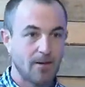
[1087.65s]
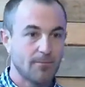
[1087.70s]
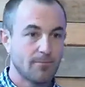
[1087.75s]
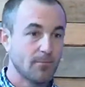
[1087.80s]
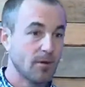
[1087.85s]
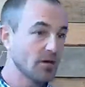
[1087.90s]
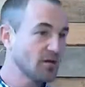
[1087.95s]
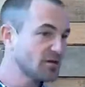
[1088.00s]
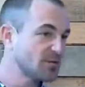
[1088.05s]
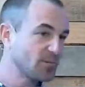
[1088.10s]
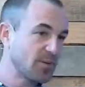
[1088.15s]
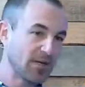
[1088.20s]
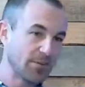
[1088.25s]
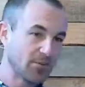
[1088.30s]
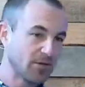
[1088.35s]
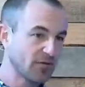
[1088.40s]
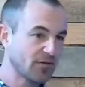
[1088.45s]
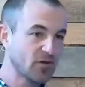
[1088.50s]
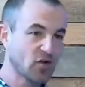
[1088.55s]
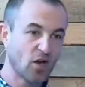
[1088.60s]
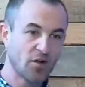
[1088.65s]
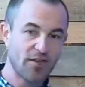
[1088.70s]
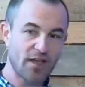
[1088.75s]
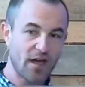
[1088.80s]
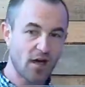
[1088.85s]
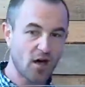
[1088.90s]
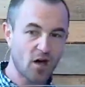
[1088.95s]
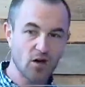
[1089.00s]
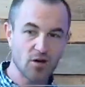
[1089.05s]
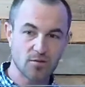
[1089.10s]
Most people have got
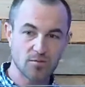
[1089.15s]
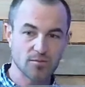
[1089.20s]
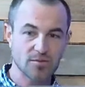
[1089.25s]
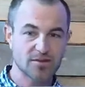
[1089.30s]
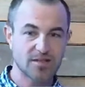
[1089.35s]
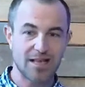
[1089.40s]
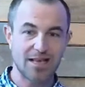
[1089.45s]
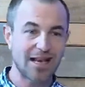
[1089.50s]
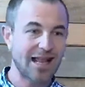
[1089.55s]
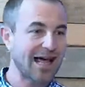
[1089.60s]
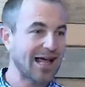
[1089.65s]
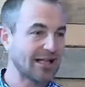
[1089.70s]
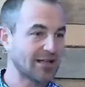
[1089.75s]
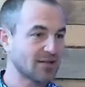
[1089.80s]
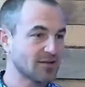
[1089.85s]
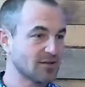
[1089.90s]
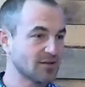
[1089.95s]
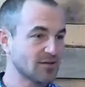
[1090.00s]
their homes, their lands,